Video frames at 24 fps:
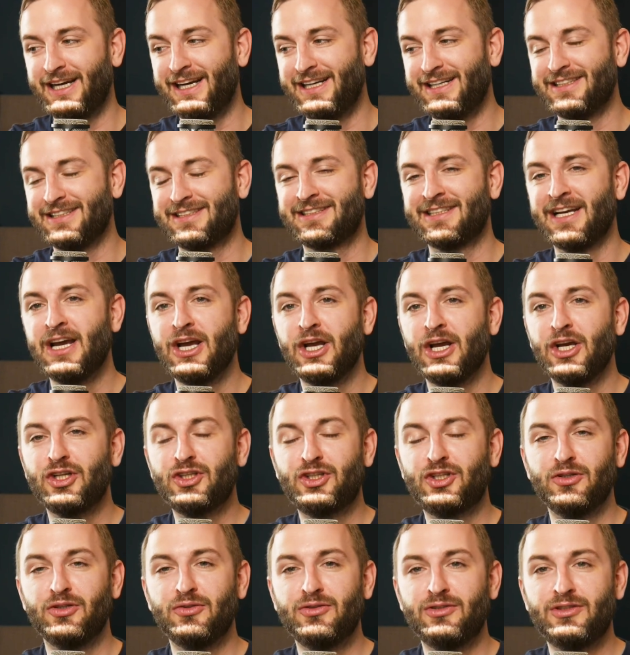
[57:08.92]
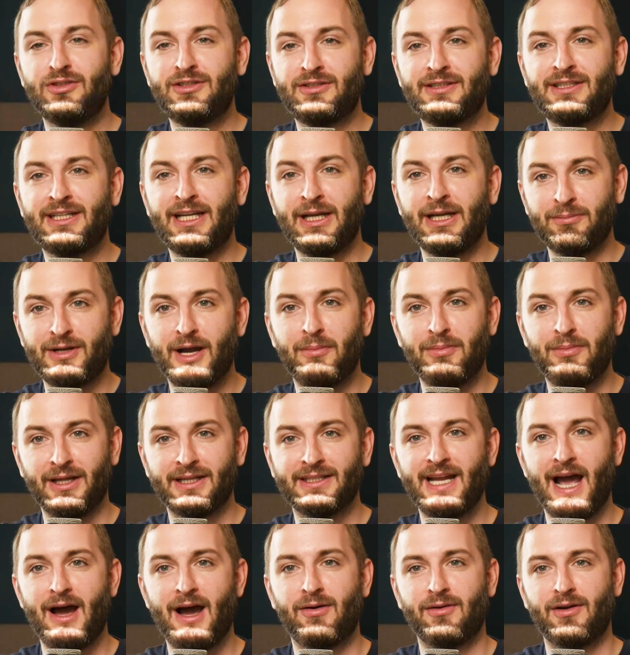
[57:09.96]
is to keep doubling
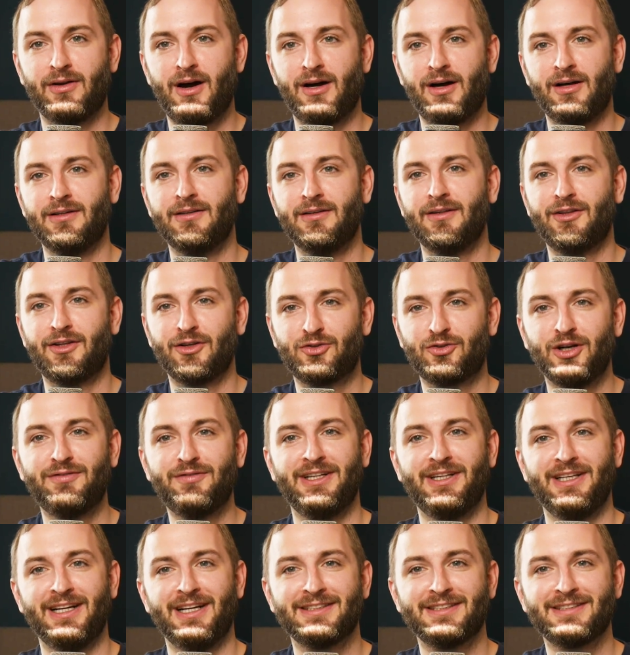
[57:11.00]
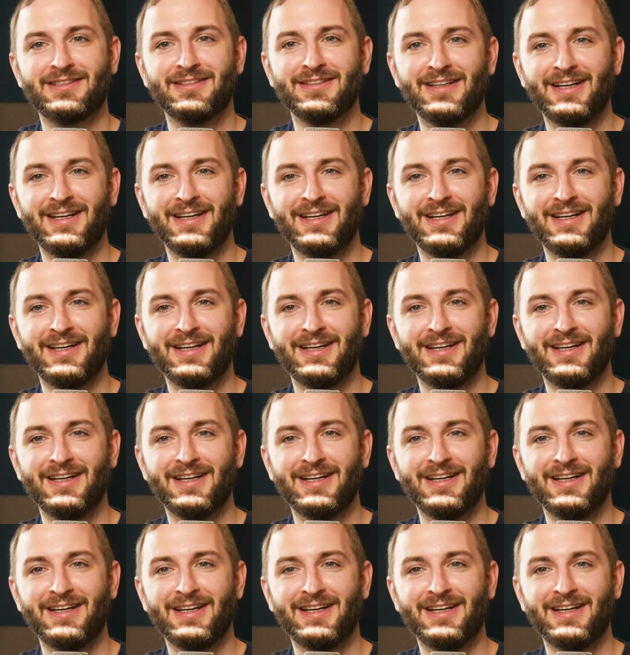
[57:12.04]
down on the griftiness.